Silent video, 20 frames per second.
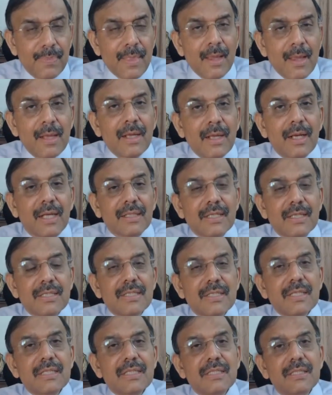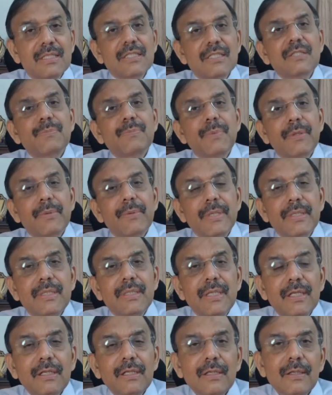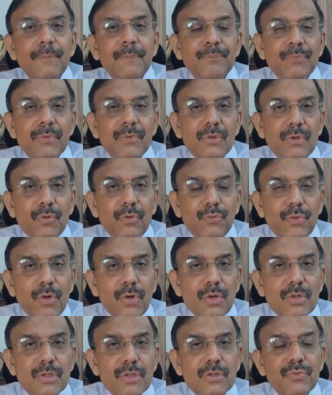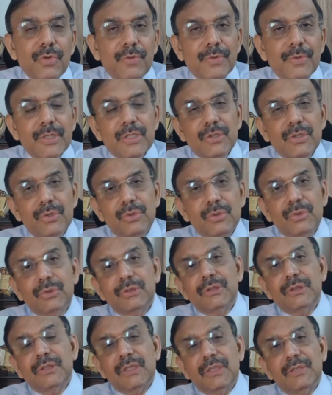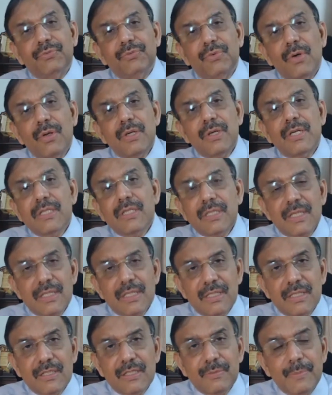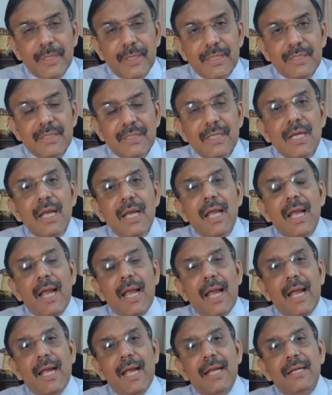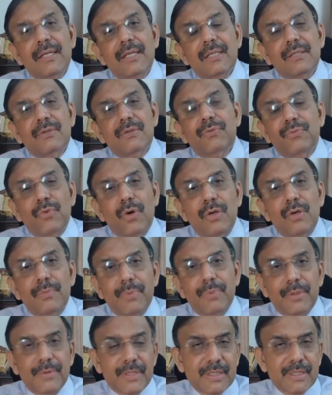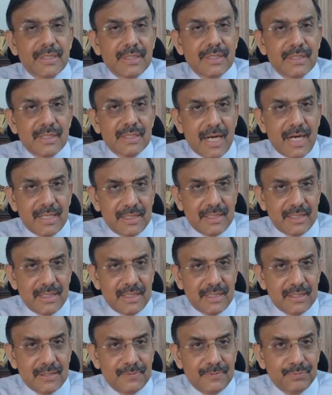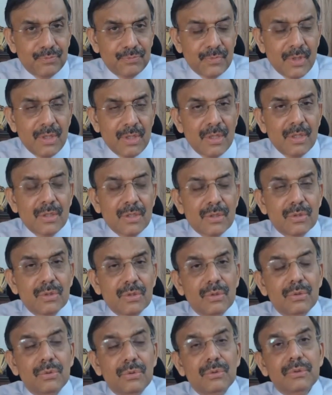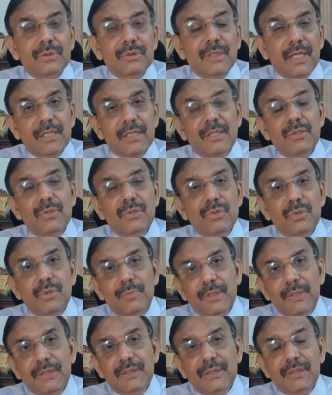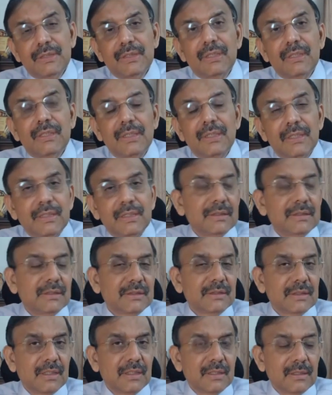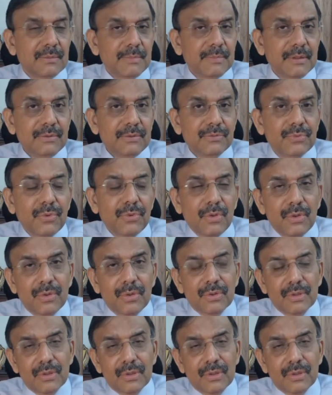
And the 6th is preventing the falls, for which you use the fall risk assessment and fall prevention strategies. So thank you so much, ladies and gentlemen, for your